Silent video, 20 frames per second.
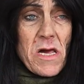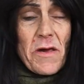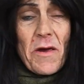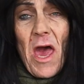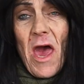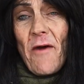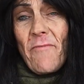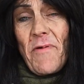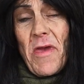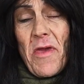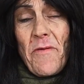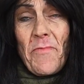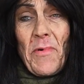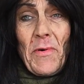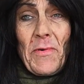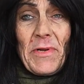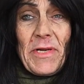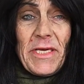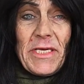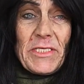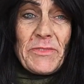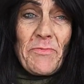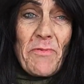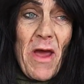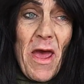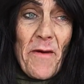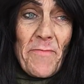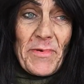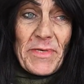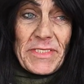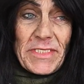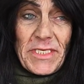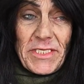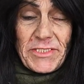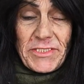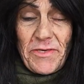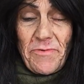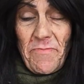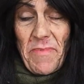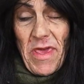I've had police
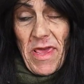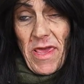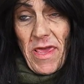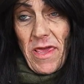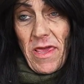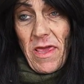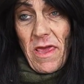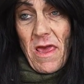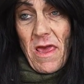proposition me.